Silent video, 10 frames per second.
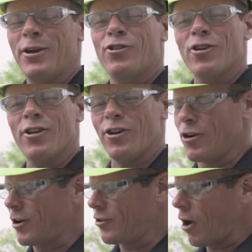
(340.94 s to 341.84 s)
Be sure that
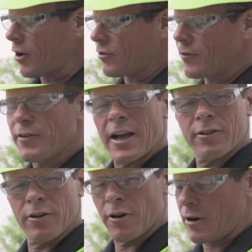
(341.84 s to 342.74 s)
your exhaust
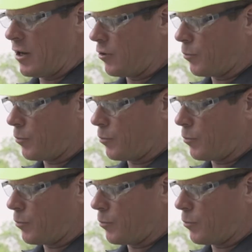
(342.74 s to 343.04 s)
deflector is